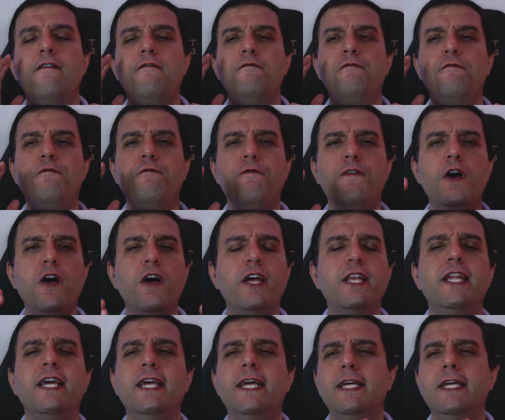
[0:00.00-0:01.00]
fun,
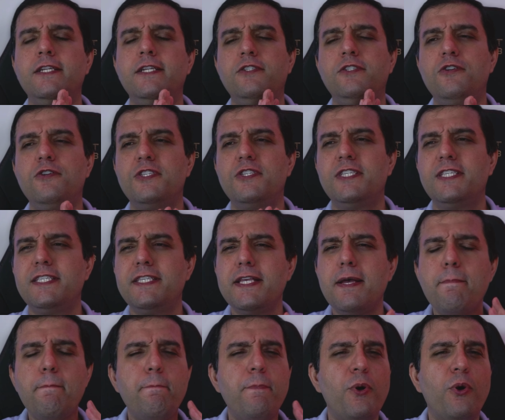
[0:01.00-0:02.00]
just
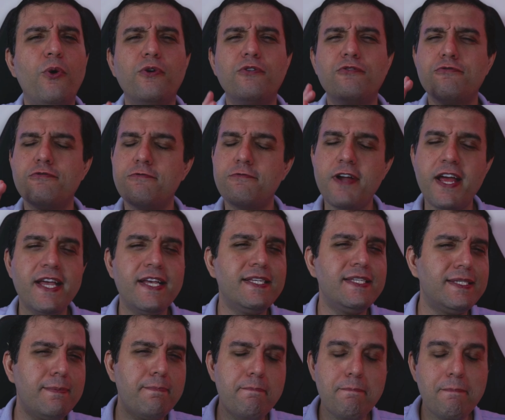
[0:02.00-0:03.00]
simple, crazy
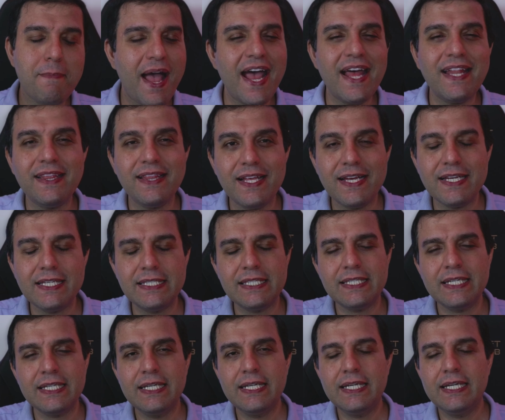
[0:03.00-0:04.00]
madness.
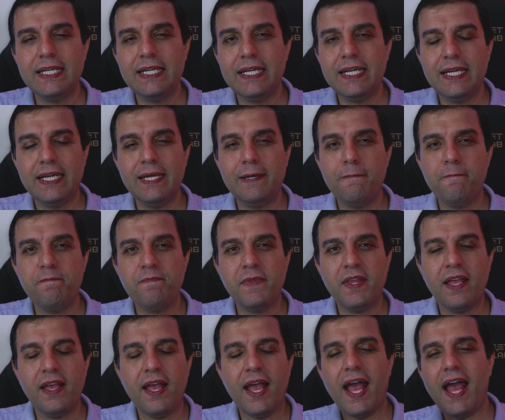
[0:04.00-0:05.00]

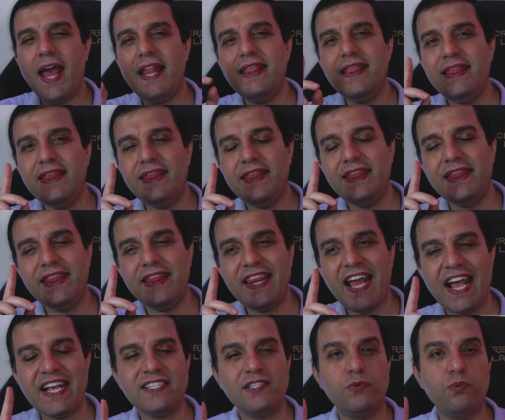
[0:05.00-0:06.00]
And
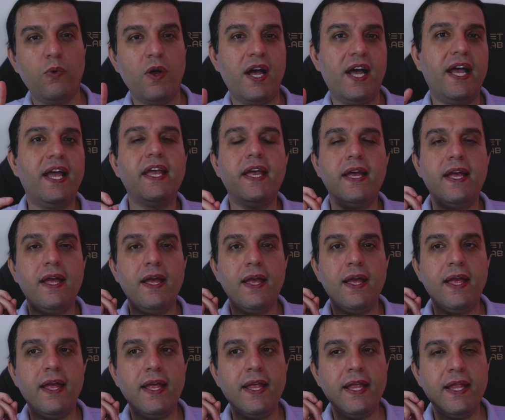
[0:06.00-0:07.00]
that's why
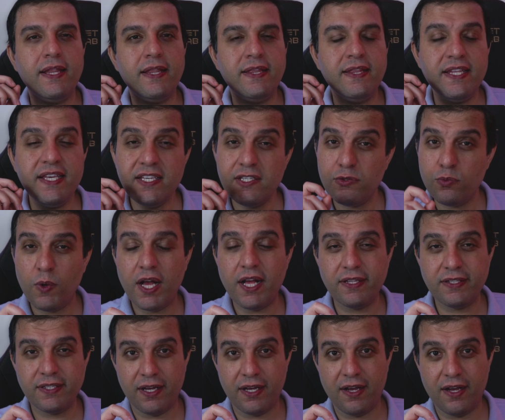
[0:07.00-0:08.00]
these
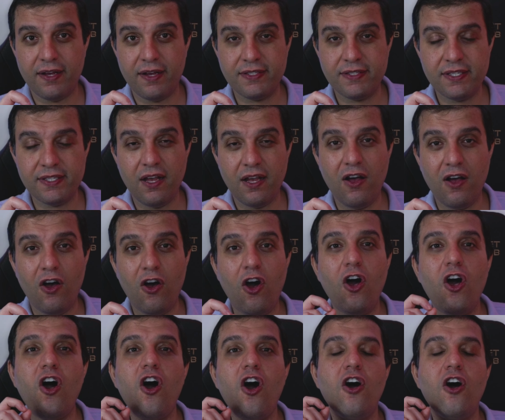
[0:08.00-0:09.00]
wildcards
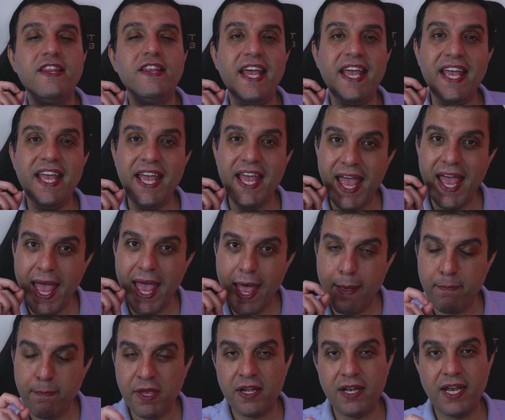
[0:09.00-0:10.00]
are the
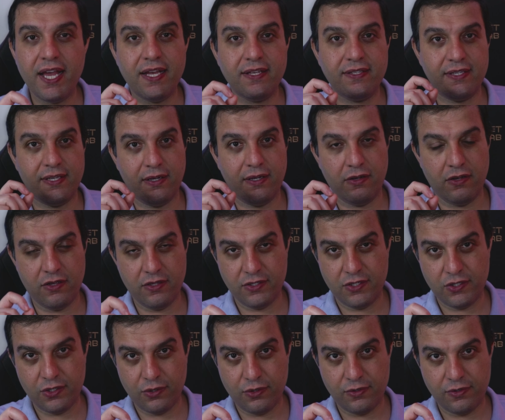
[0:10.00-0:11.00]
emulator
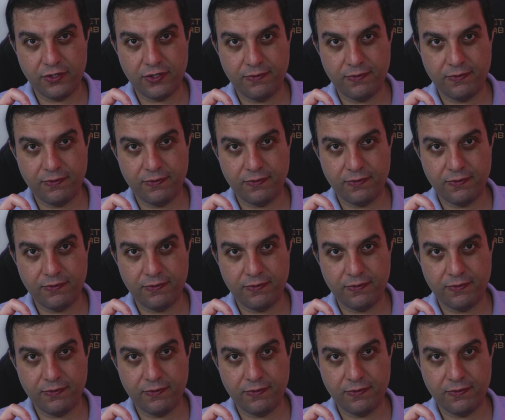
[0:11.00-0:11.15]
consoles.